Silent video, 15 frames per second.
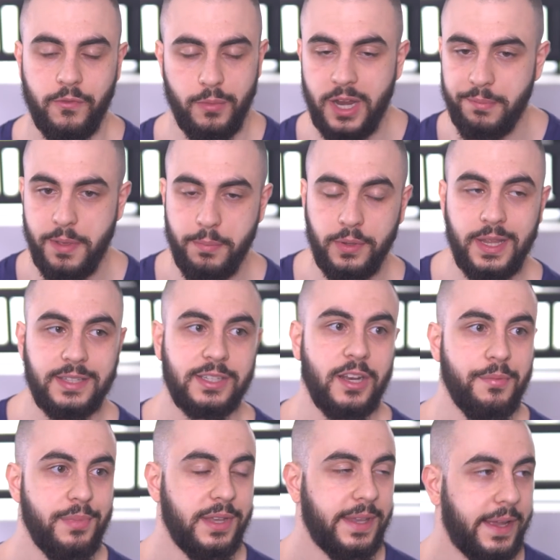For many people, that's
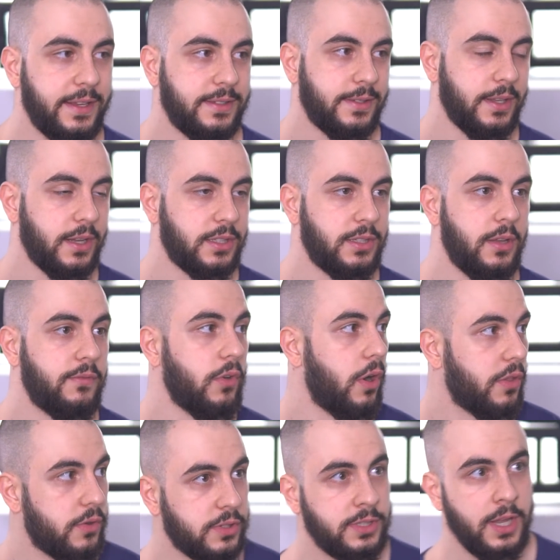going to be calisthenics. For
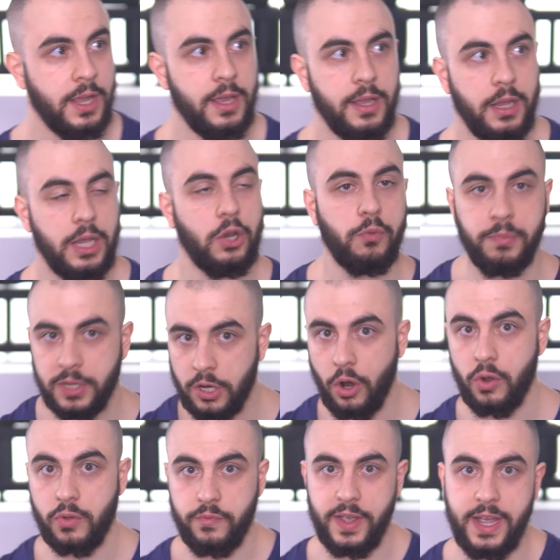others, it'll be
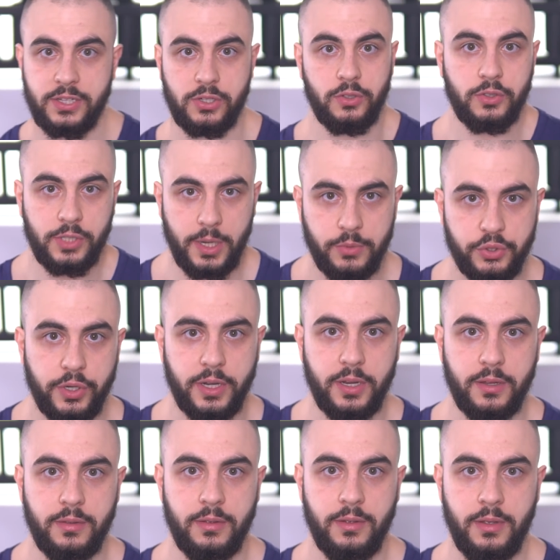cardiovascular type
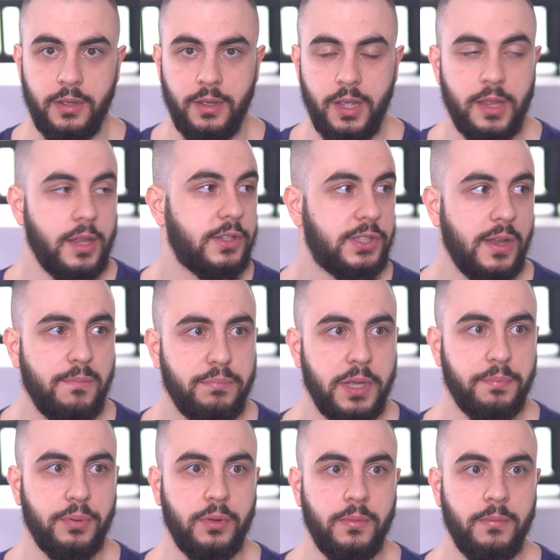training. And some
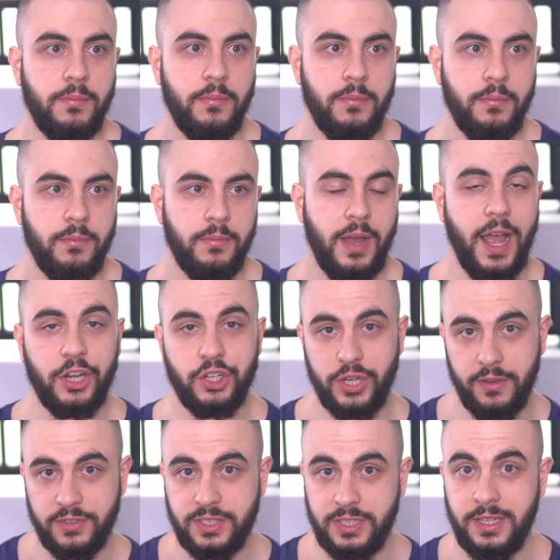people, actually
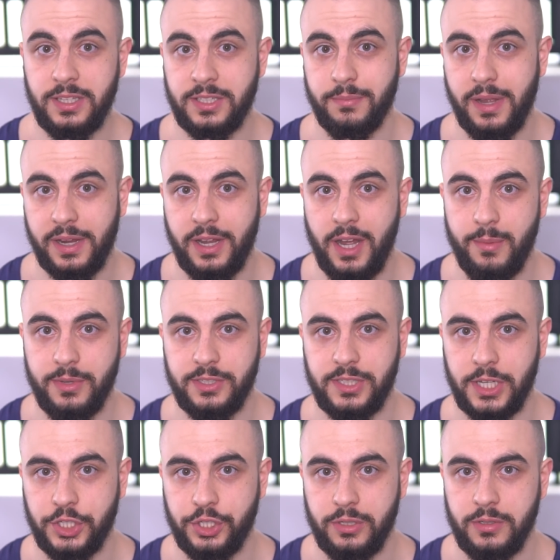I've seen this in my comment
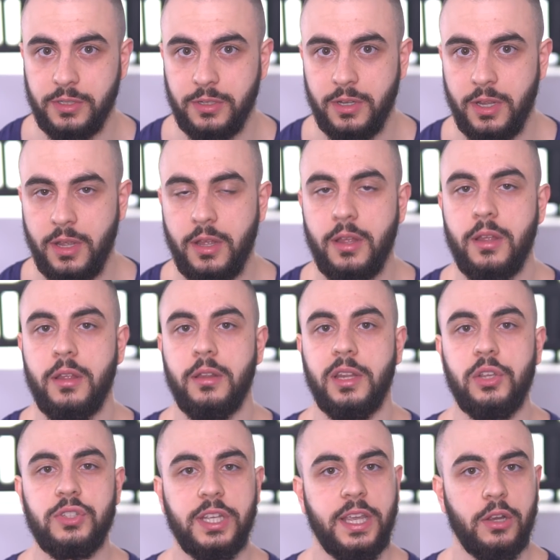section, they
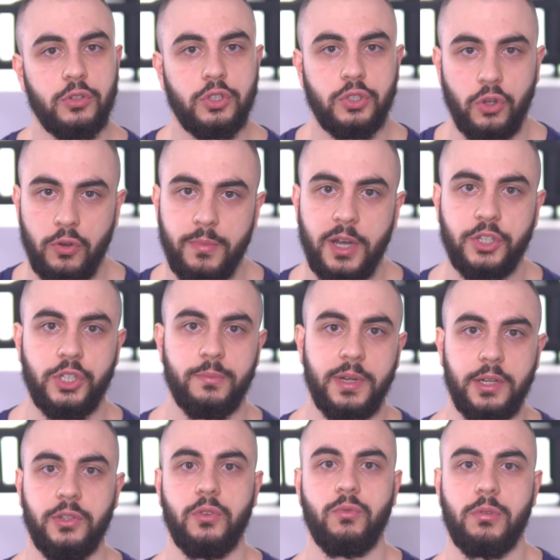used to care so much
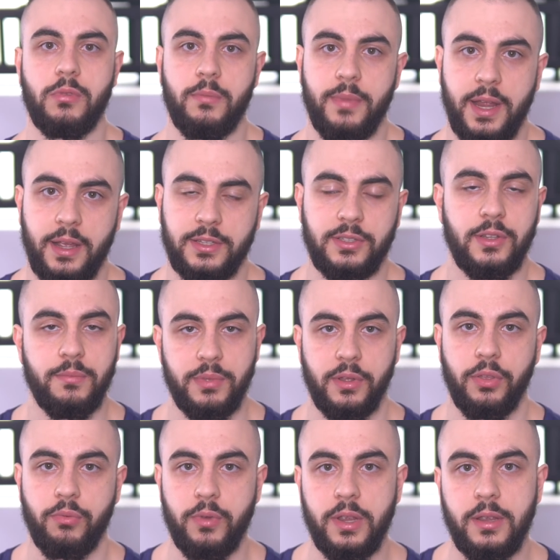about their 1 rep max on the
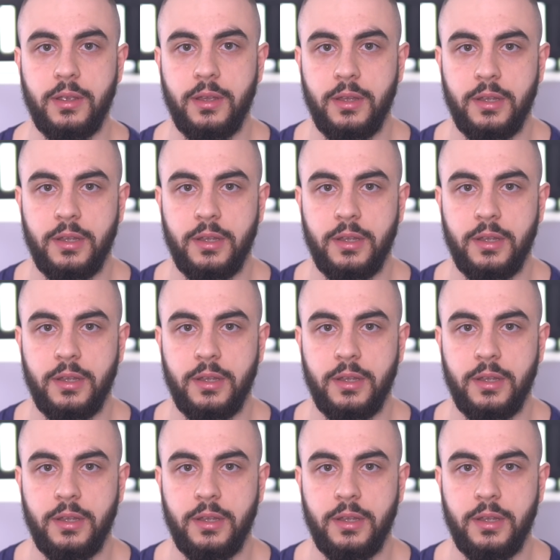big 3.